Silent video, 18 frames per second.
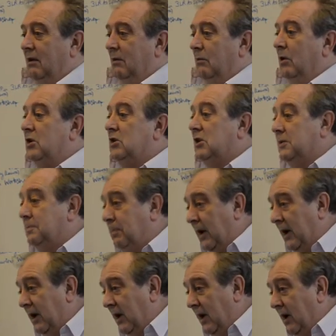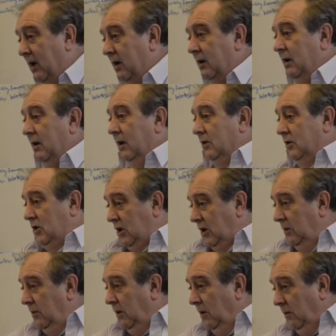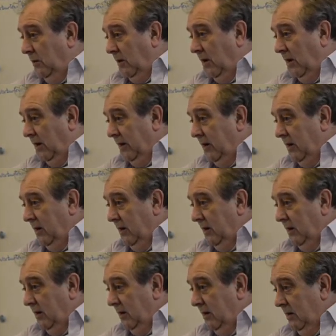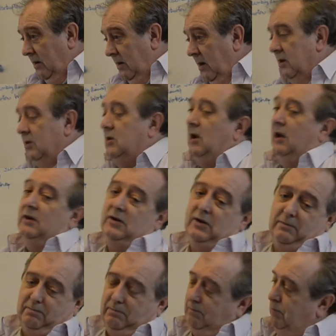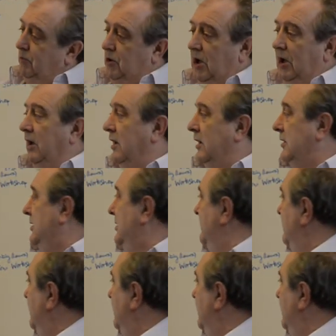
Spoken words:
which is bigger, two or one? Chase, genius.